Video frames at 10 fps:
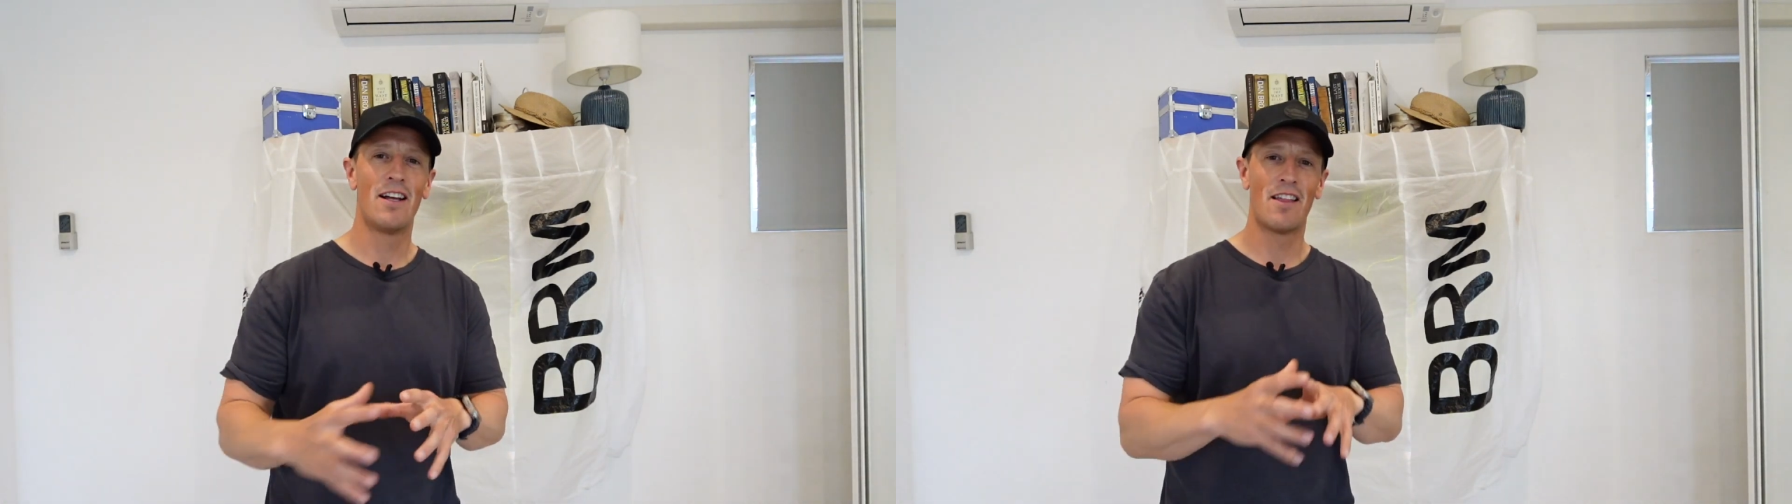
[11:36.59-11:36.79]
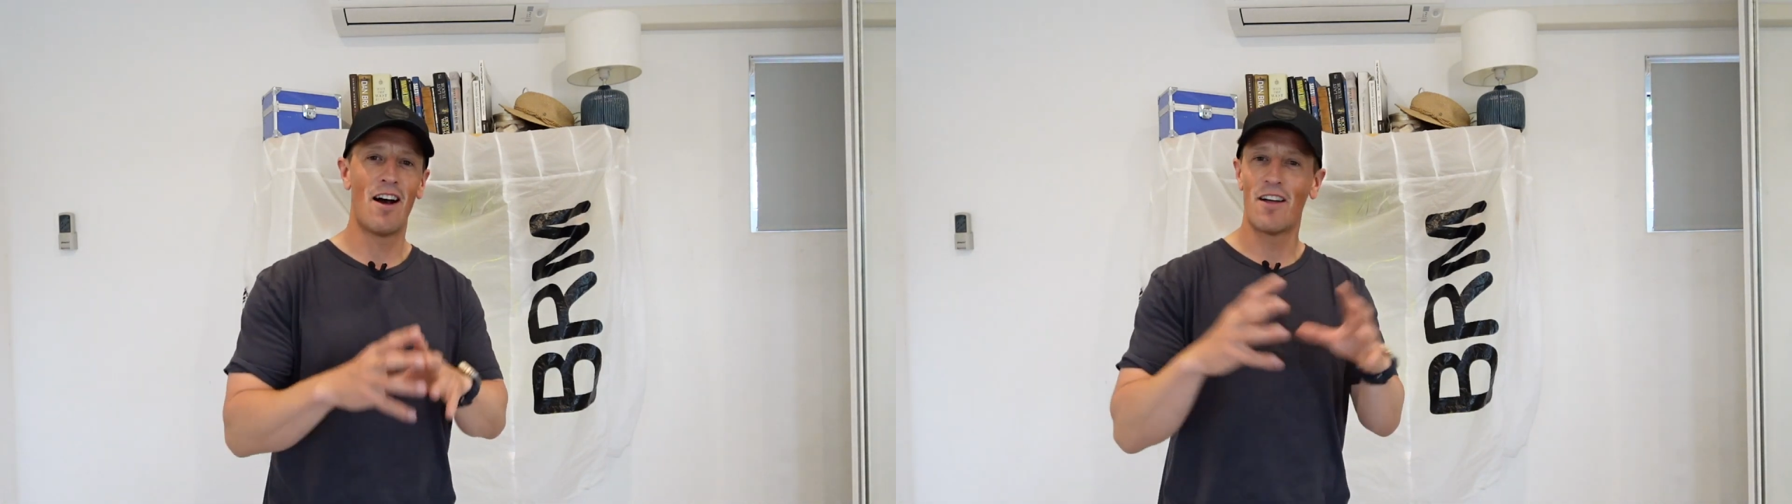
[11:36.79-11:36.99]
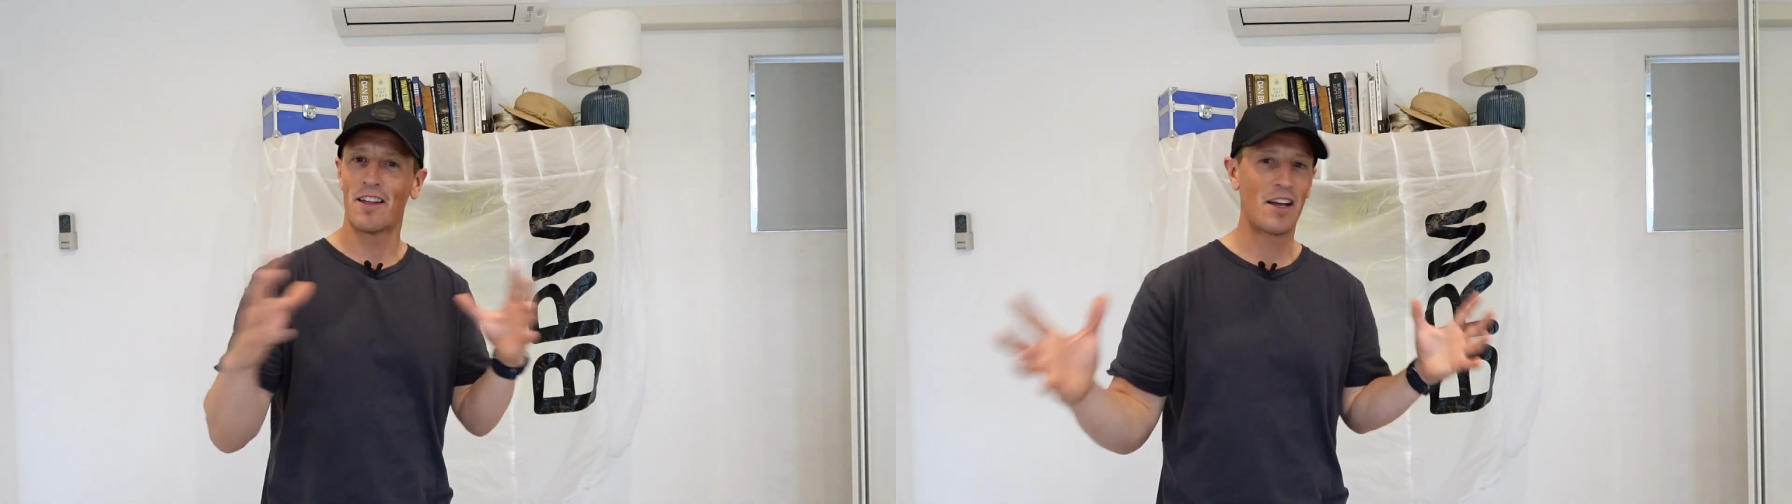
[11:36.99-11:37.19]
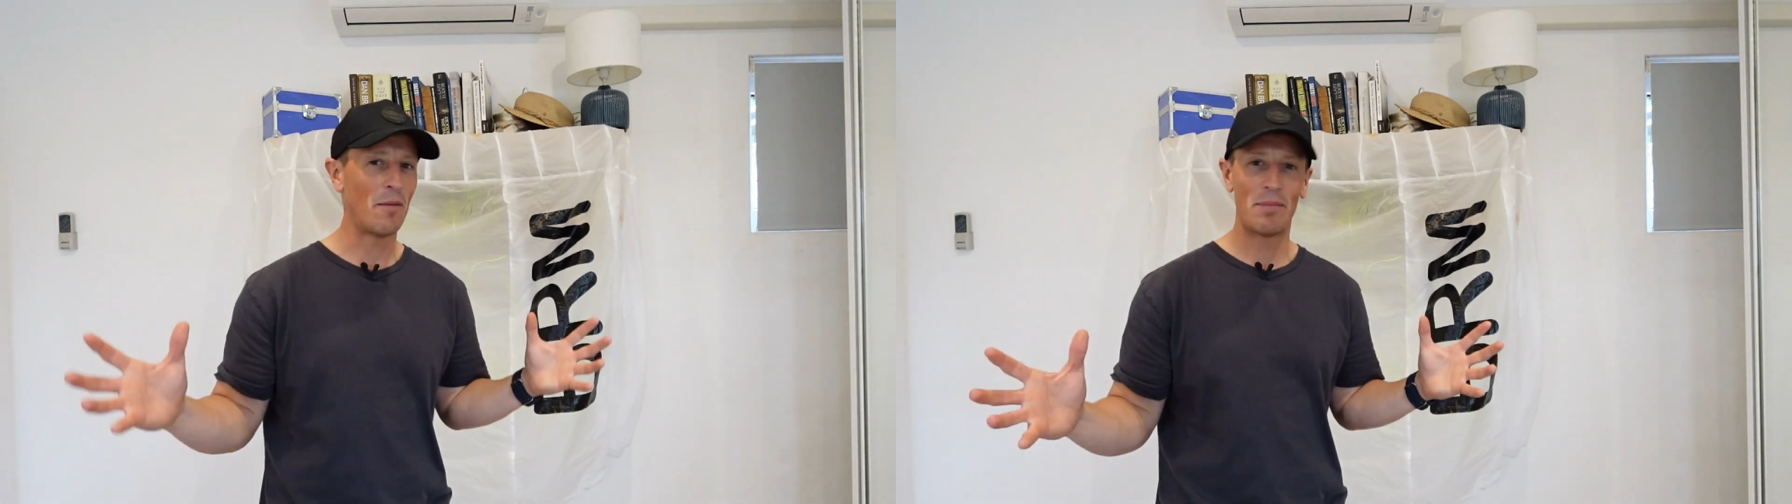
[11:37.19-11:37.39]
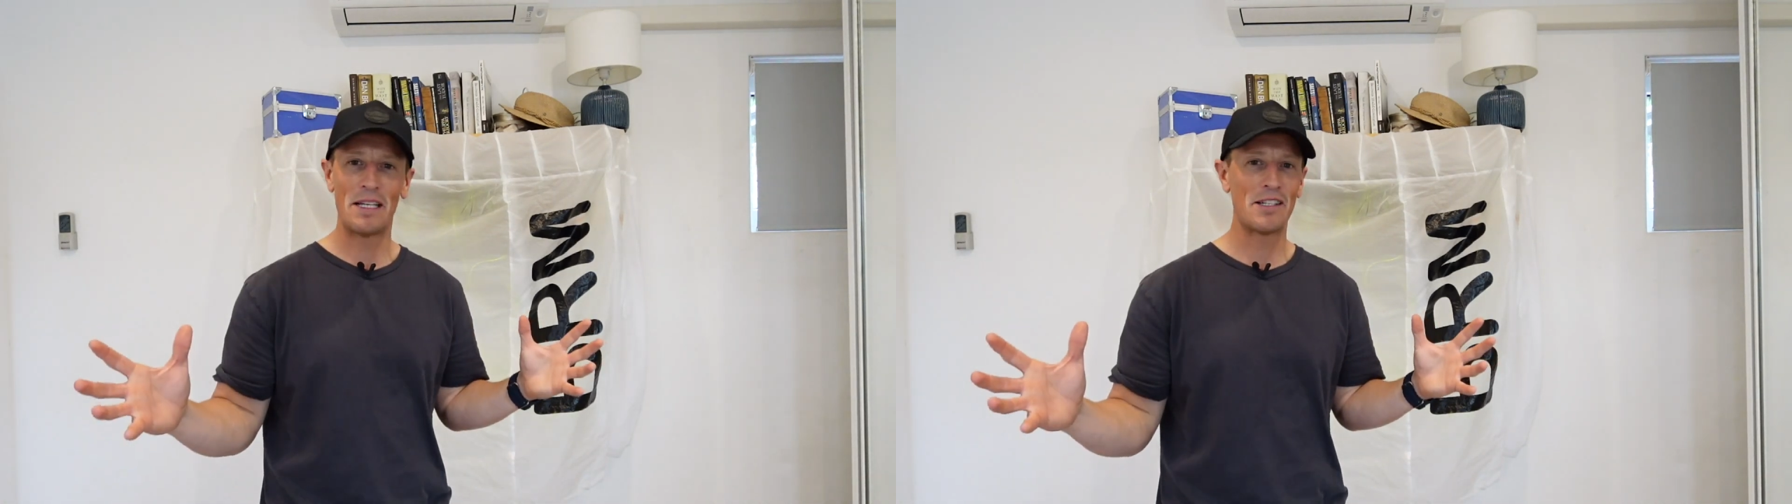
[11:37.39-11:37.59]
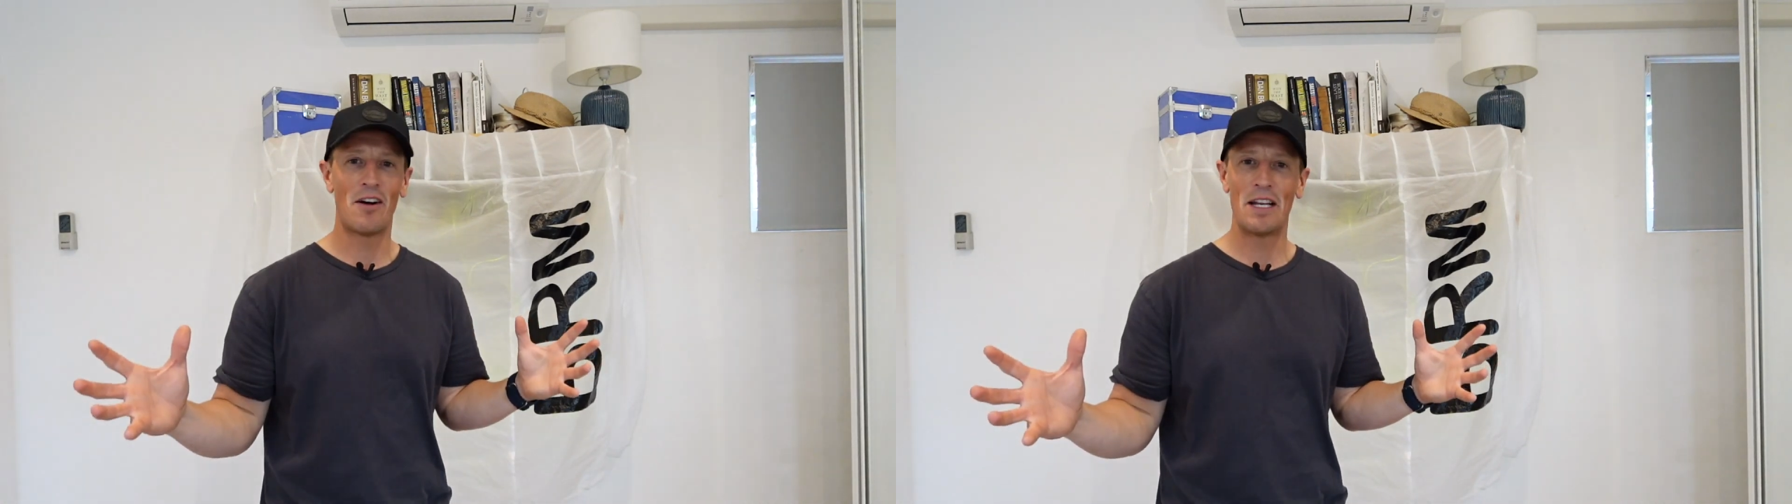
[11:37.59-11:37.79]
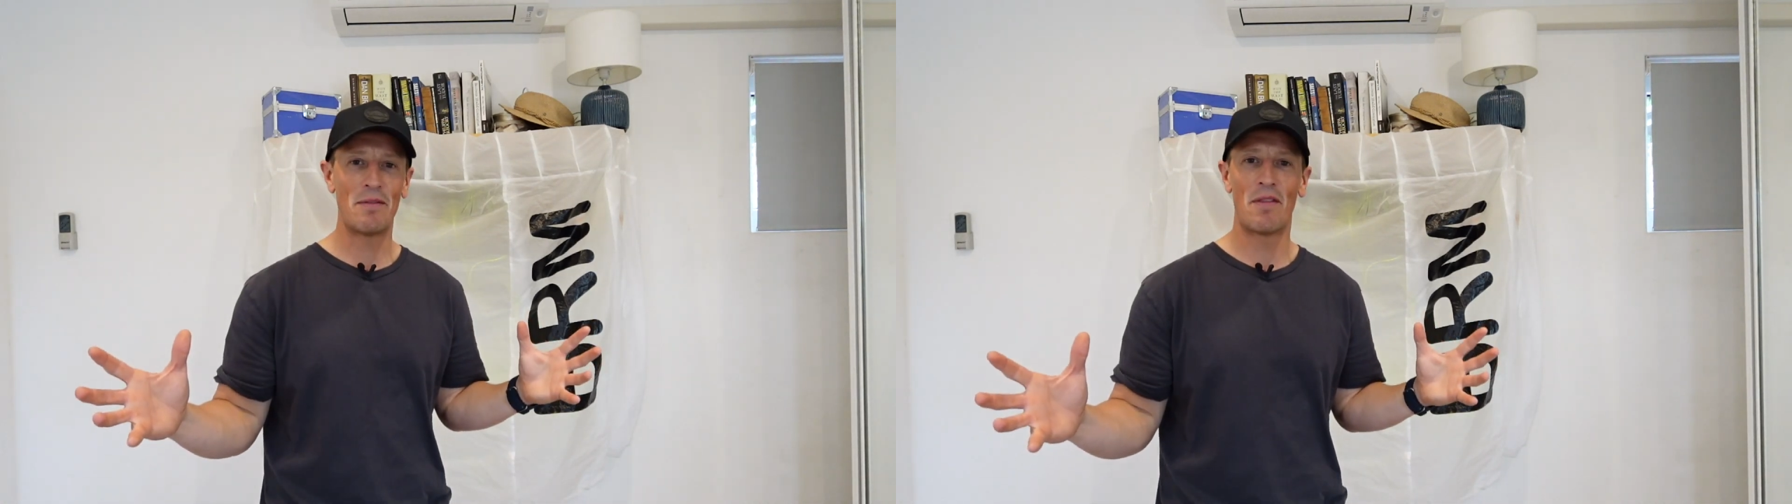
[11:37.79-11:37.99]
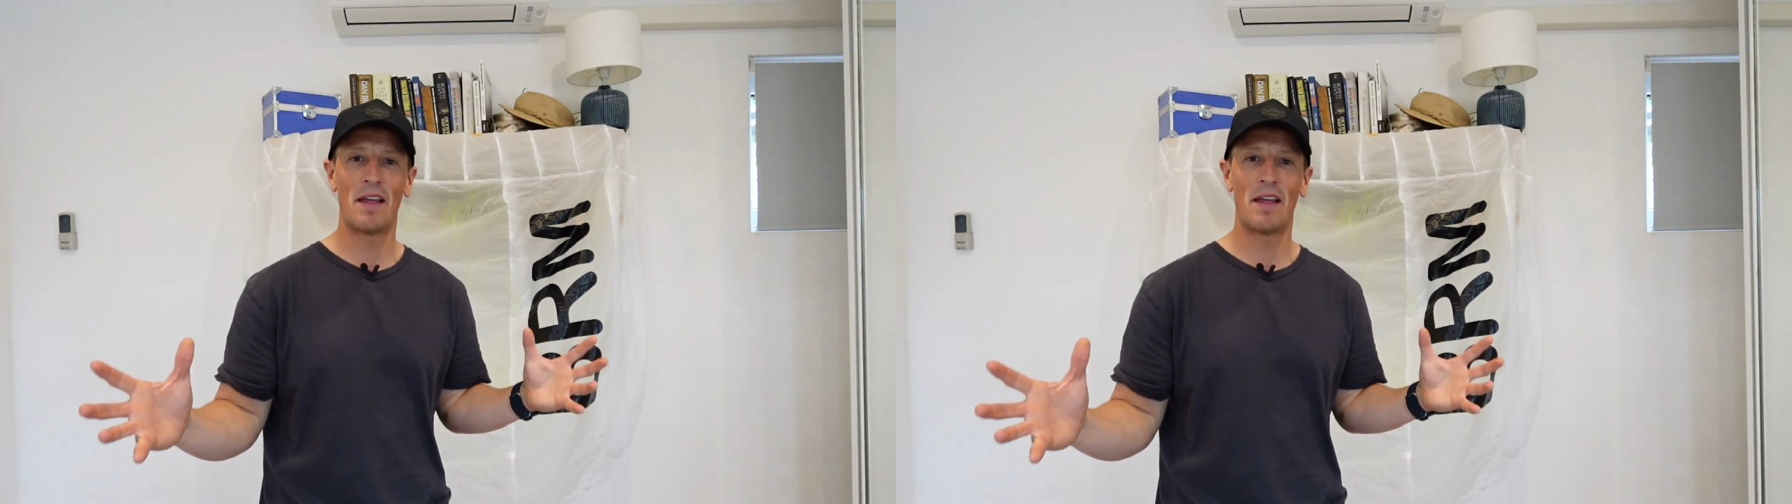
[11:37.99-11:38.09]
that other companies aren't even